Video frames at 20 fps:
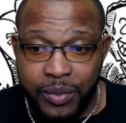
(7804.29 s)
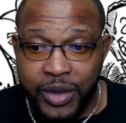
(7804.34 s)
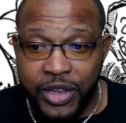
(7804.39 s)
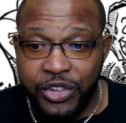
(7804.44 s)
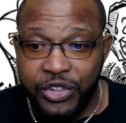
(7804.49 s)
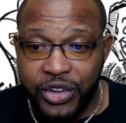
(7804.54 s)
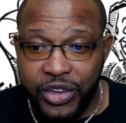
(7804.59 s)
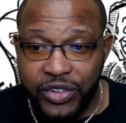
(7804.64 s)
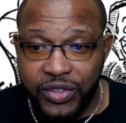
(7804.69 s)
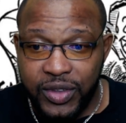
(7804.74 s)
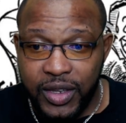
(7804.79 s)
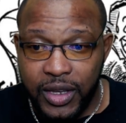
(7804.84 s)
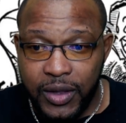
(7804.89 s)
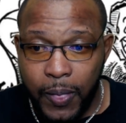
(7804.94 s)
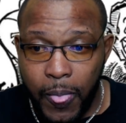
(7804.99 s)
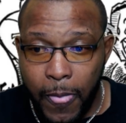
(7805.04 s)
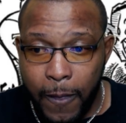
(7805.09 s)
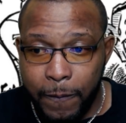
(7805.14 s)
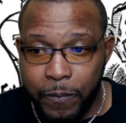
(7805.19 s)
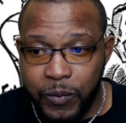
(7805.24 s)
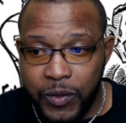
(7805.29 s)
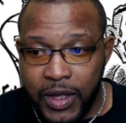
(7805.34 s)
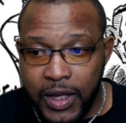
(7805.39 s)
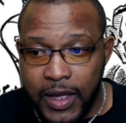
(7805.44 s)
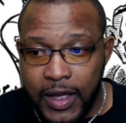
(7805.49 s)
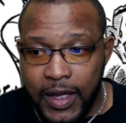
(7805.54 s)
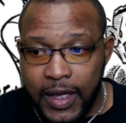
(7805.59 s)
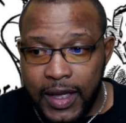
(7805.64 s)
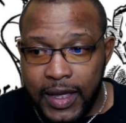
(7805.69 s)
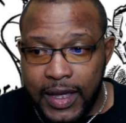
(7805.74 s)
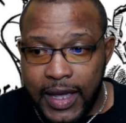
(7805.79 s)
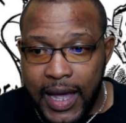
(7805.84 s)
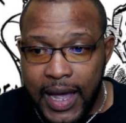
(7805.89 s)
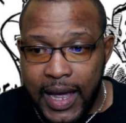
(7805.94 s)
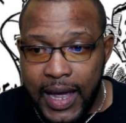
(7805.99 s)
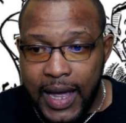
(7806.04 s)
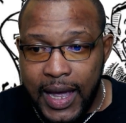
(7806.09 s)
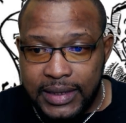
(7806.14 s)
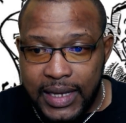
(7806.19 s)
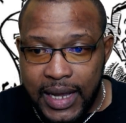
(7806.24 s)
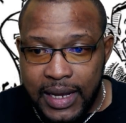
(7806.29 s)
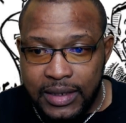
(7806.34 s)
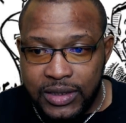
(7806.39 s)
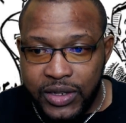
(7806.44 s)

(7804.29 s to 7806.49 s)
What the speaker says: Interesting. You understand?